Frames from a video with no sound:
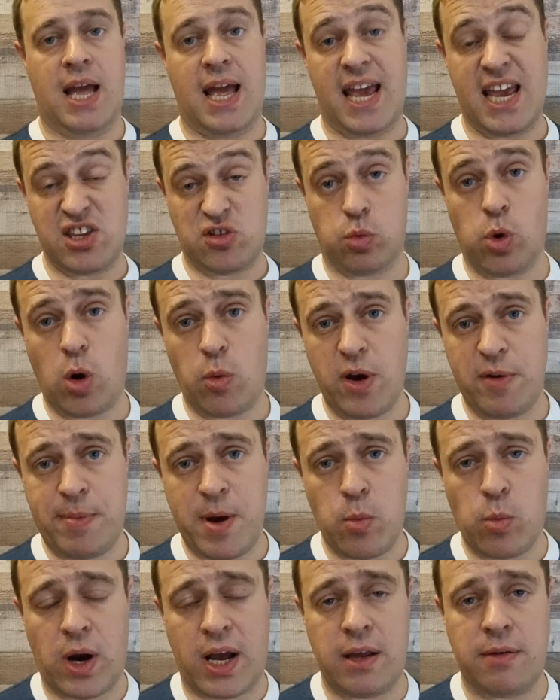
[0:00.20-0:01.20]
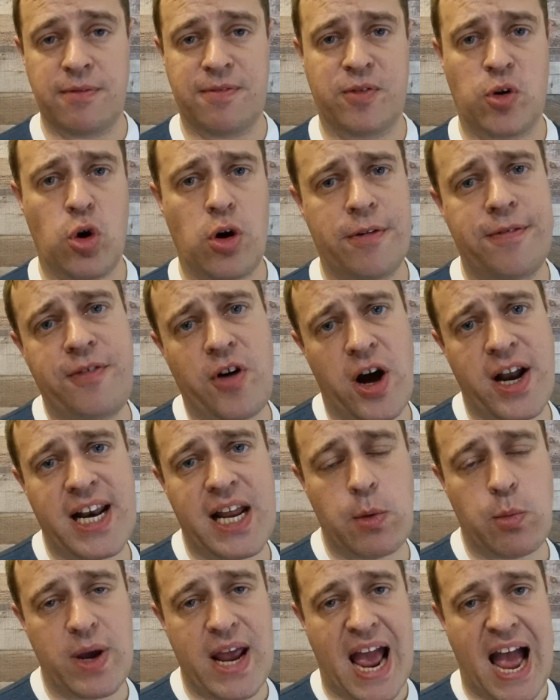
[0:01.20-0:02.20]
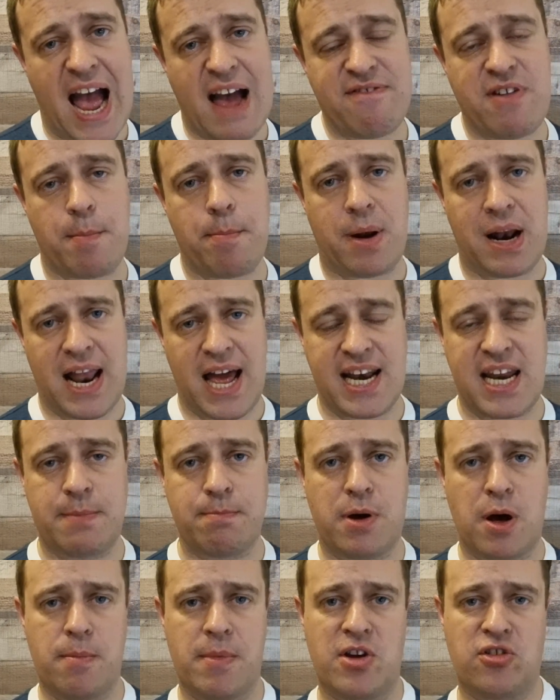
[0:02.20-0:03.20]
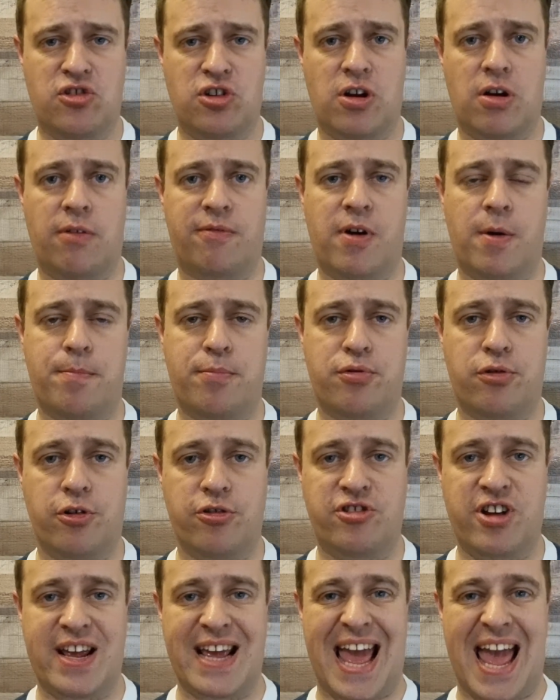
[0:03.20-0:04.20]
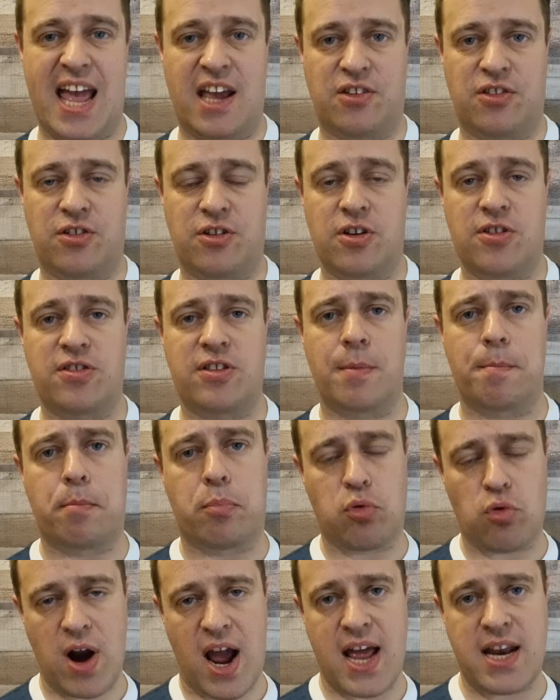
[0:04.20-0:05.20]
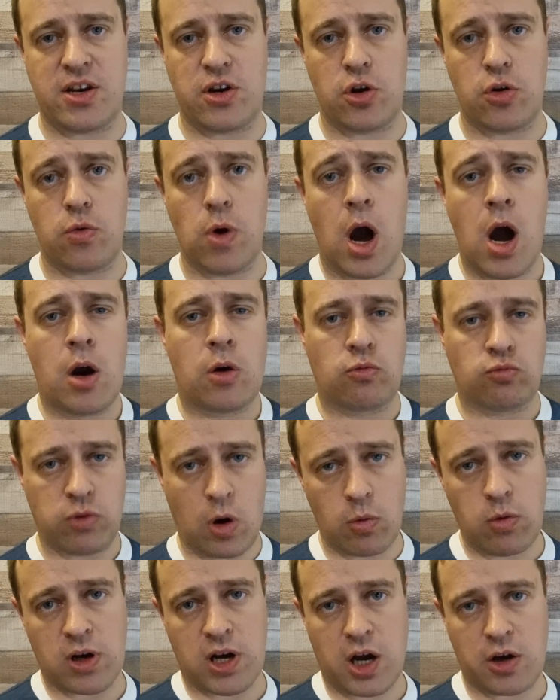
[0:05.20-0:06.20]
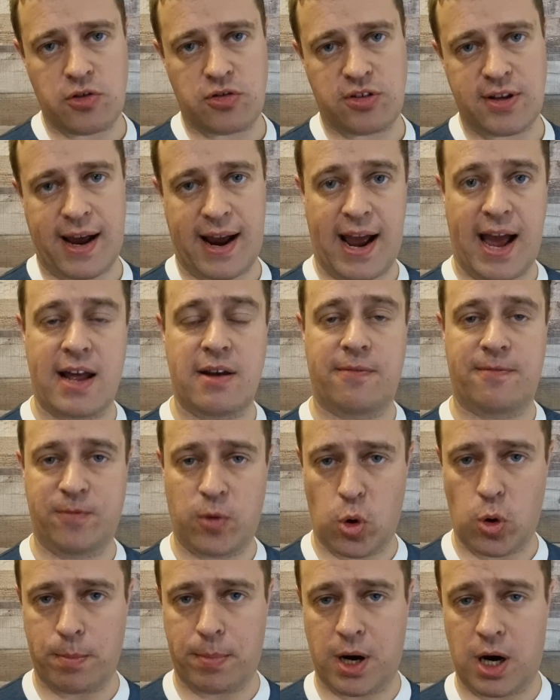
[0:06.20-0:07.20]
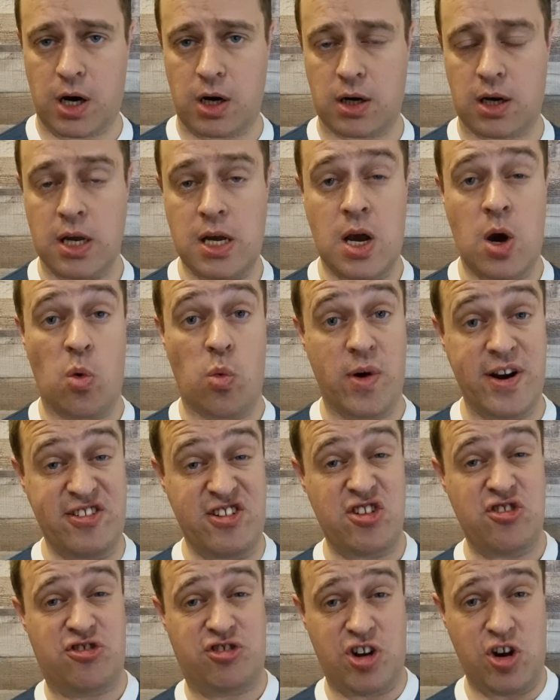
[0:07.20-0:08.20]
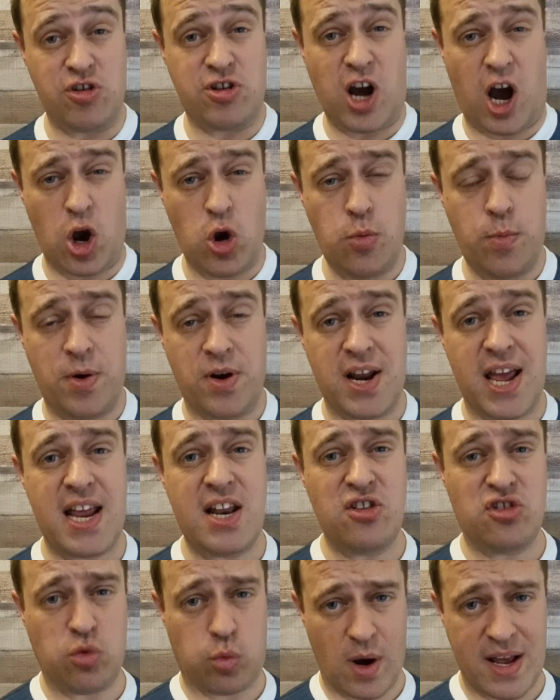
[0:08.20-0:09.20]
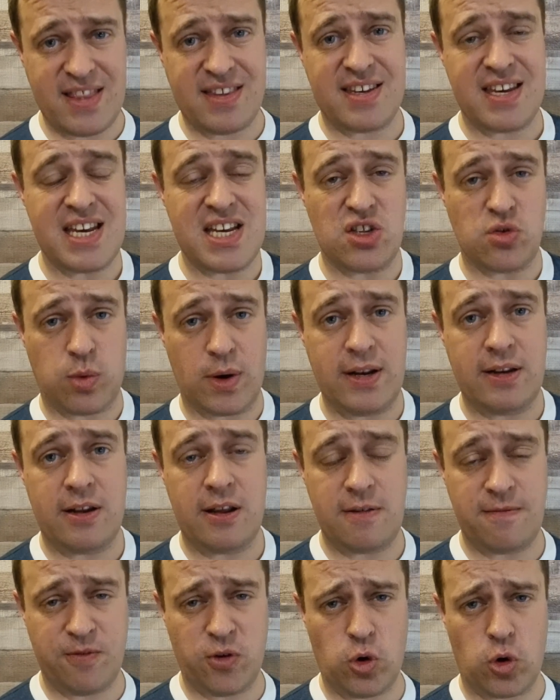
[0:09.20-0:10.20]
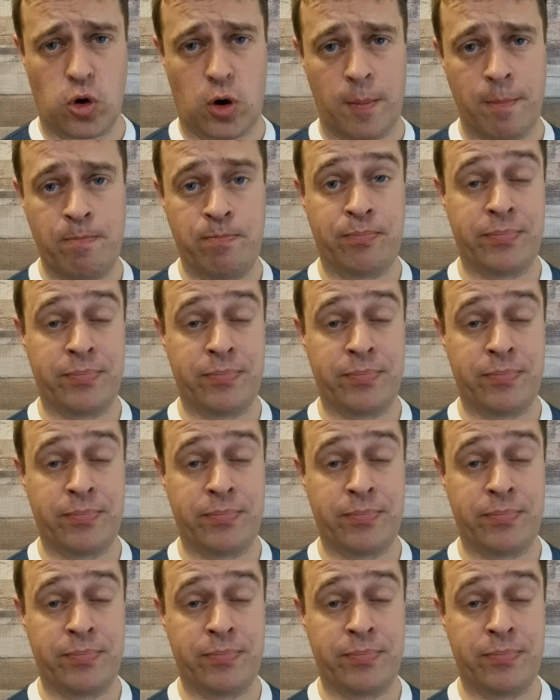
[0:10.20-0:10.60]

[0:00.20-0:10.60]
It's what we've been waiting for. Finally, we have planning permission for Project Exodus, the brand new roller coaster at Thorpe Park, which is due to open in 2024.